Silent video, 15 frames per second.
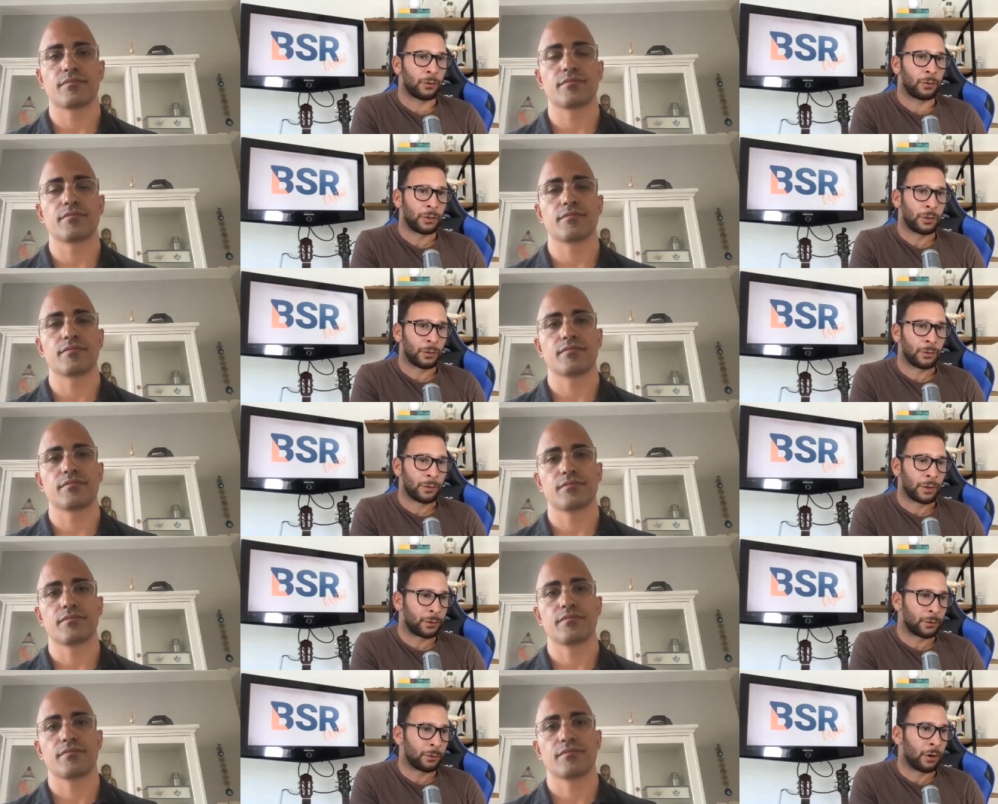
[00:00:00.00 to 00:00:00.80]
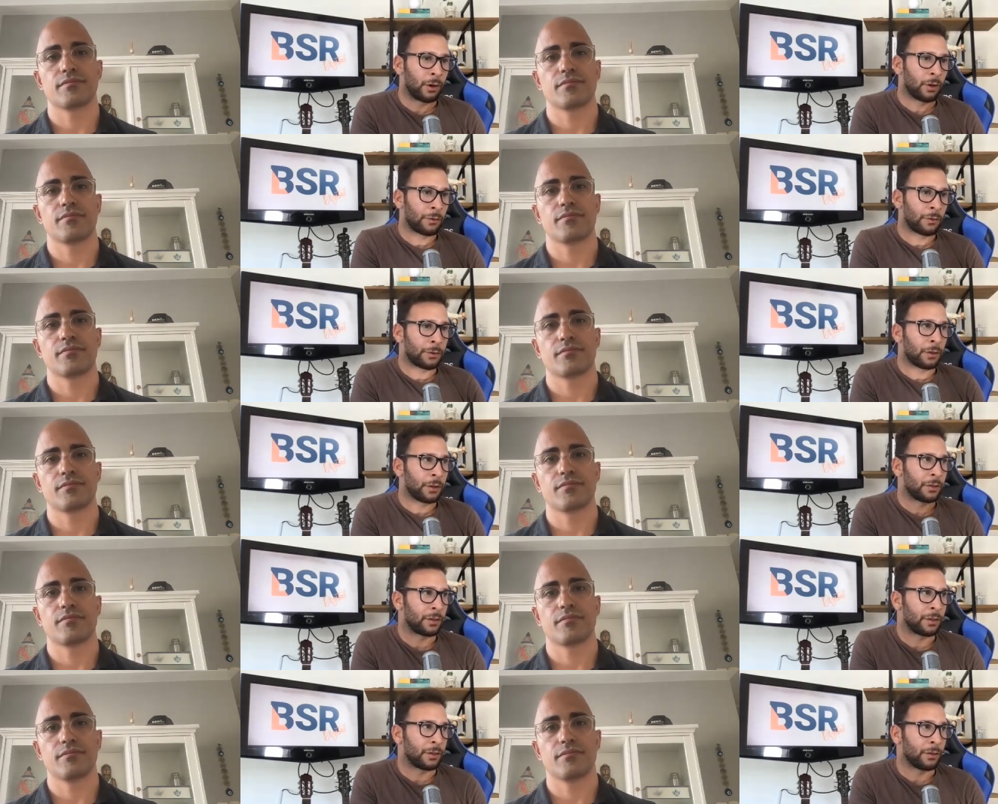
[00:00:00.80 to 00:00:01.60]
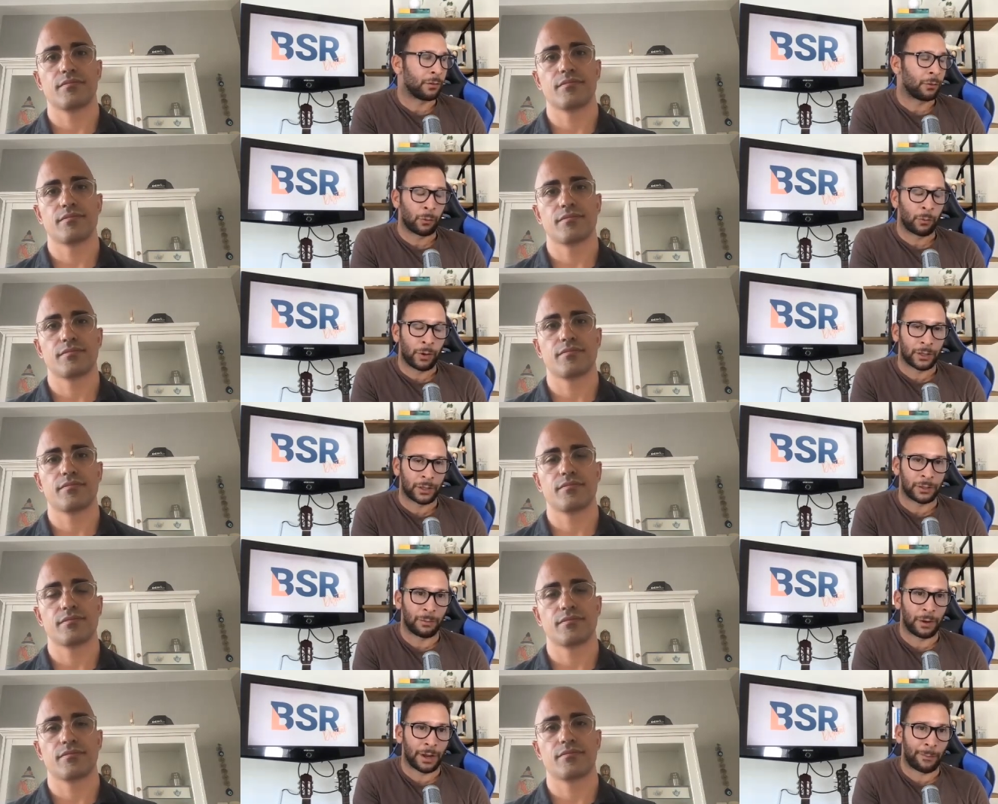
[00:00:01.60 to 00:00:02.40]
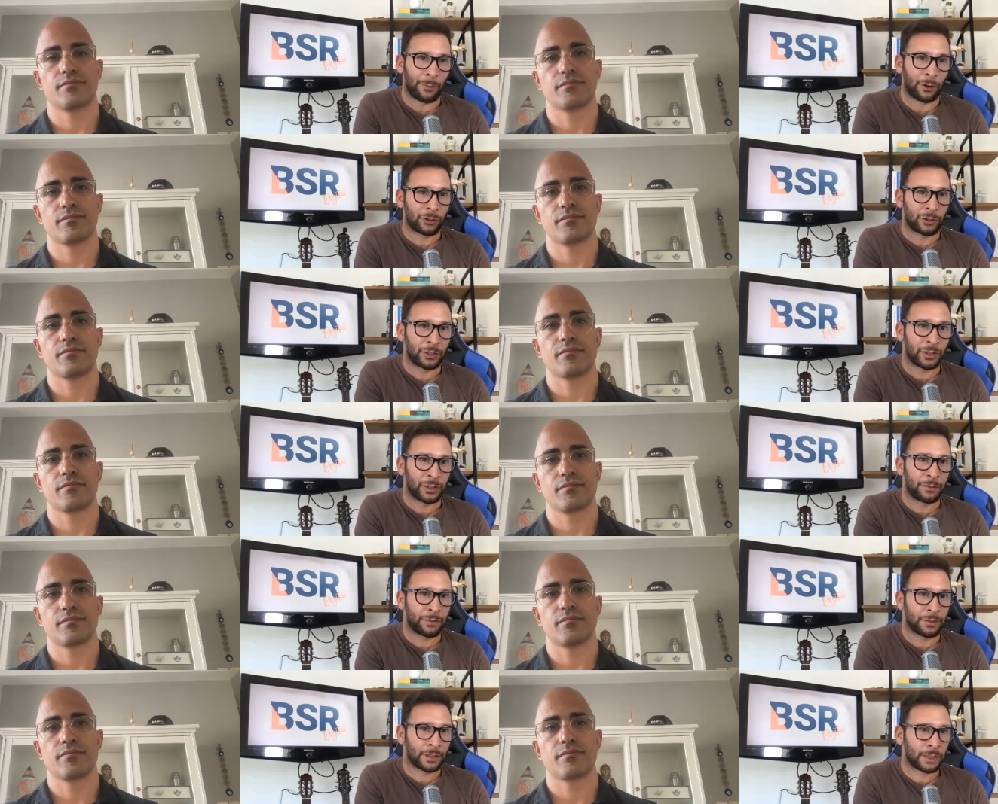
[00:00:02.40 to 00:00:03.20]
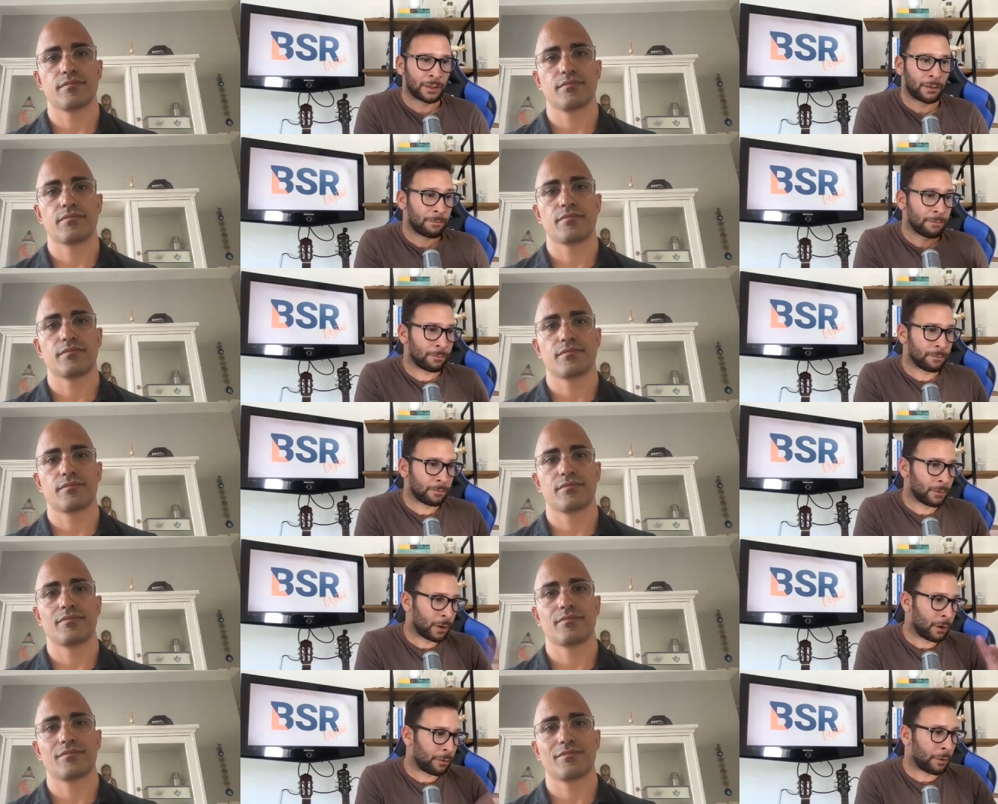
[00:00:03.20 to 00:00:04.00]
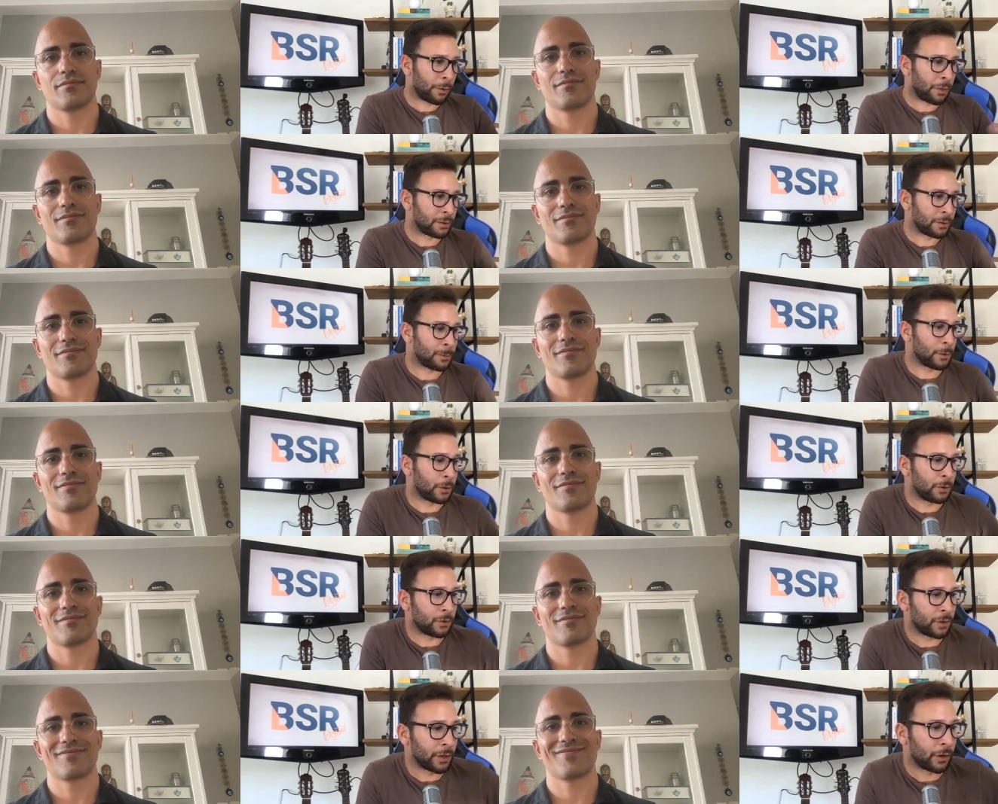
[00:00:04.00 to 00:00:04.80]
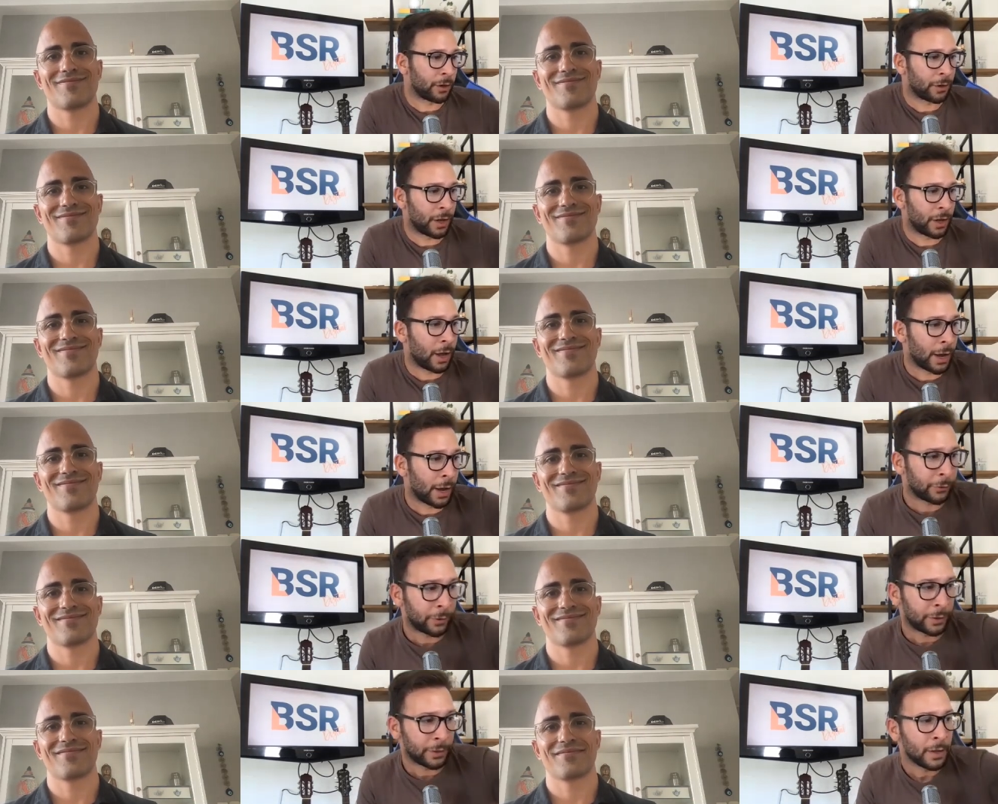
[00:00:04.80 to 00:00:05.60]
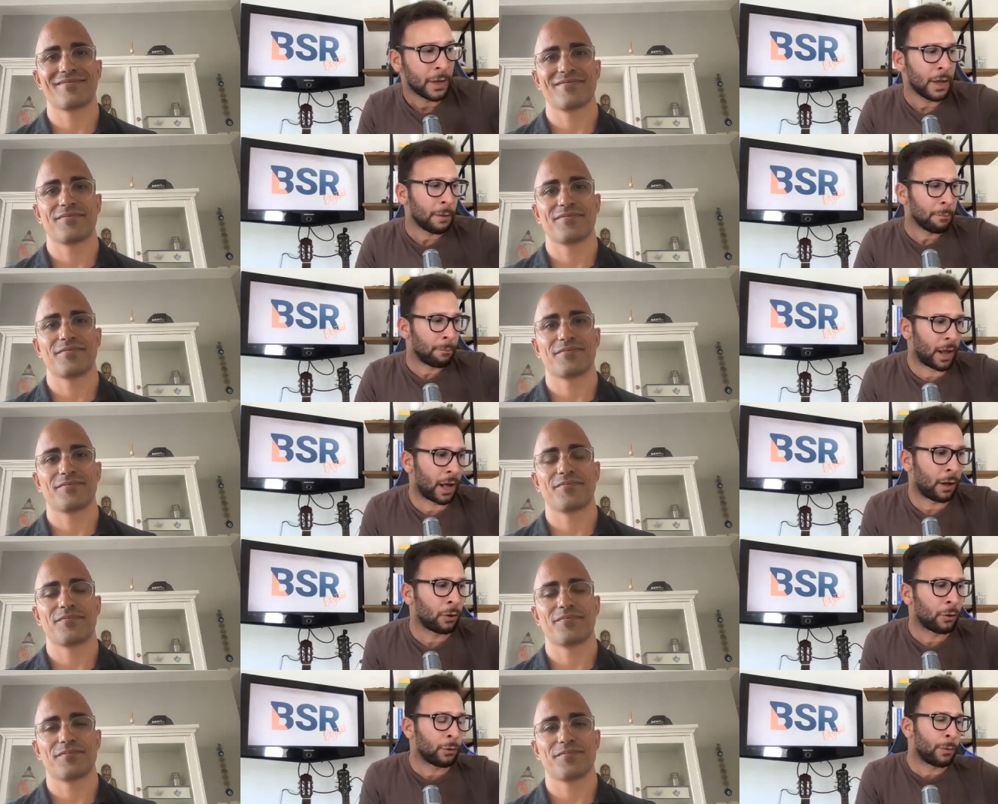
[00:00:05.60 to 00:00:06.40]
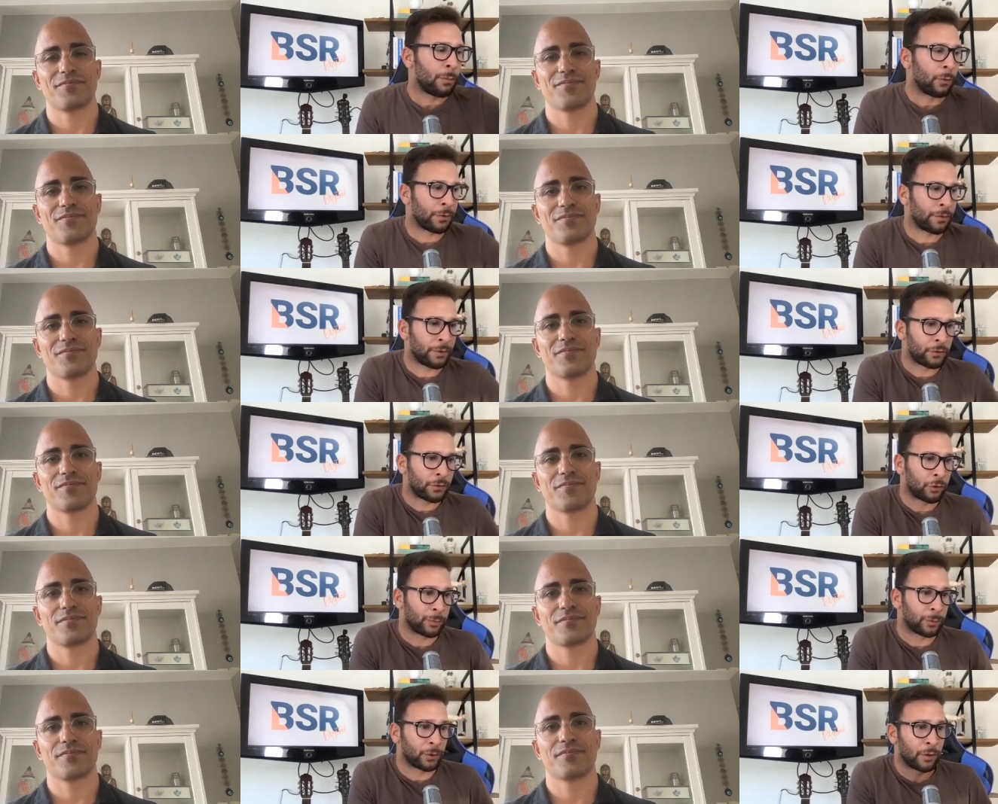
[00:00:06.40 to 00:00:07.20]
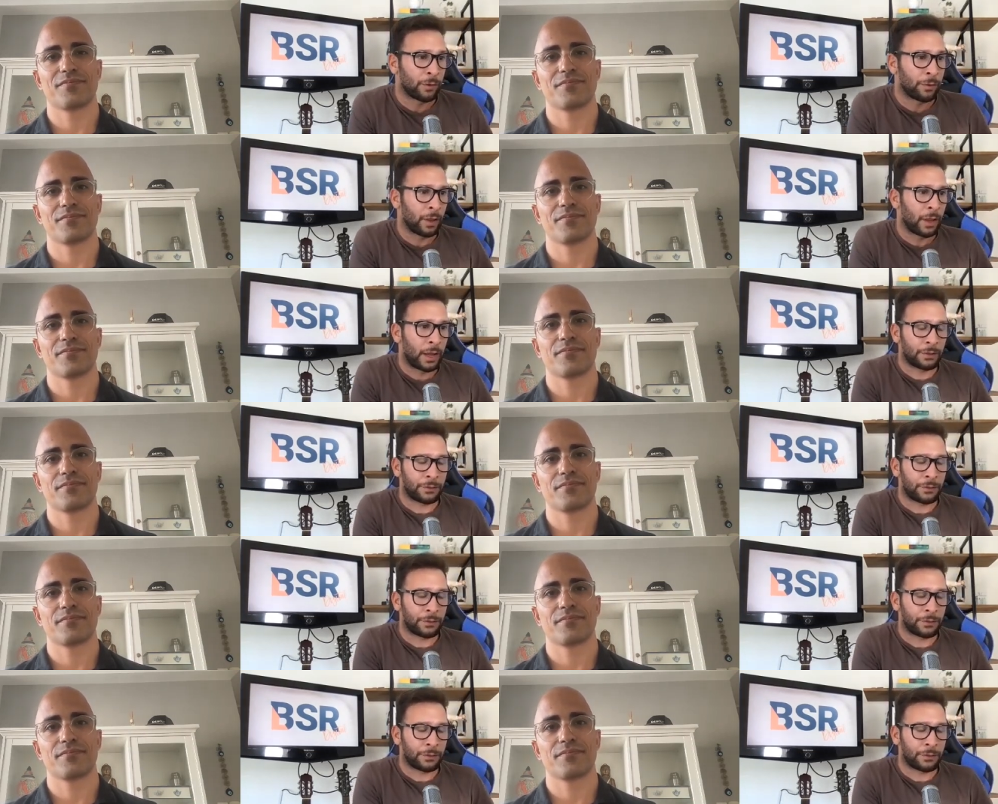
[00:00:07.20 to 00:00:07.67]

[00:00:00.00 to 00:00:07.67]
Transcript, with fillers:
Speaker 1: to you and to all of you listening or watching, my apologies if some of the things I'm going to say are not accurate, but I'll do a brief description of